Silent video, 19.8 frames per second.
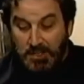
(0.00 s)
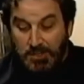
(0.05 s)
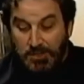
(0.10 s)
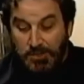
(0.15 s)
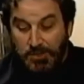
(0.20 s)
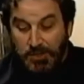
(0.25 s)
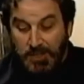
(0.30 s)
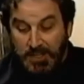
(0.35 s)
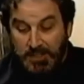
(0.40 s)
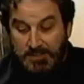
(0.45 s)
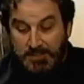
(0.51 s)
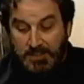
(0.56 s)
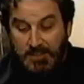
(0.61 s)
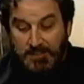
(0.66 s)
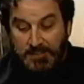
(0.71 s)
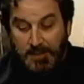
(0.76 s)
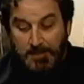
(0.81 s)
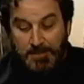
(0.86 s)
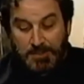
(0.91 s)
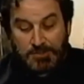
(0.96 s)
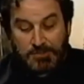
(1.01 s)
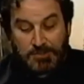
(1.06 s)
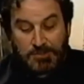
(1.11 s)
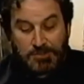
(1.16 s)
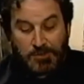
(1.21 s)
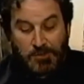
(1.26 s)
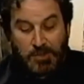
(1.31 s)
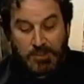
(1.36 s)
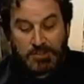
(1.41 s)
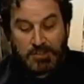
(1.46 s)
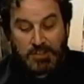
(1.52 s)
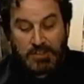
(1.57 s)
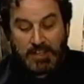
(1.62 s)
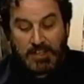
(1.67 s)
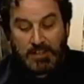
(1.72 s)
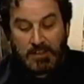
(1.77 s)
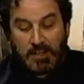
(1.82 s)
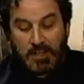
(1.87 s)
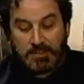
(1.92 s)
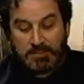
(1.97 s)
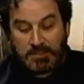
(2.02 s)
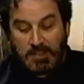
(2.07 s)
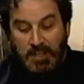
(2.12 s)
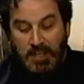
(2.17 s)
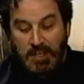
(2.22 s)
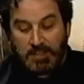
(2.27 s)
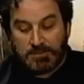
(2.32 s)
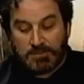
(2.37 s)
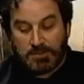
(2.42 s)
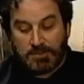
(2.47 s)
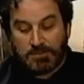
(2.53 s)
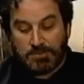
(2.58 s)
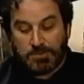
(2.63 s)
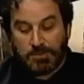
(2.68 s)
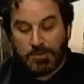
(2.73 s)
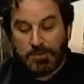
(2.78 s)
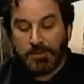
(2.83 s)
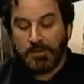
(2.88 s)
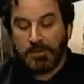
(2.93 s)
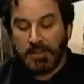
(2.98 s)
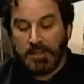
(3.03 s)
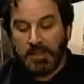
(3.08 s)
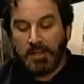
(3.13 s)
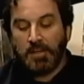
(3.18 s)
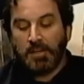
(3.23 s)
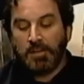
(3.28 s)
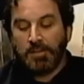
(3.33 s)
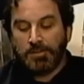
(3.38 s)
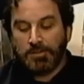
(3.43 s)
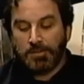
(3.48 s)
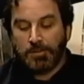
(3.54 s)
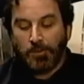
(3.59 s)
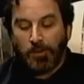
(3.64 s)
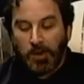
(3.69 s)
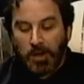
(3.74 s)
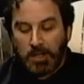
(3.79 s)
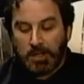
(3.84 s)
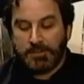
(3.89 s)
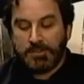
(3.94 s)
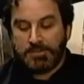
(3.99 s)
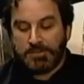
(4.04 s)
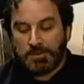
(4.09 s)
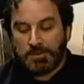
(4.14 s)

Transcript: Gugas that Mr. George Lee Lutz answered truthfully to all of his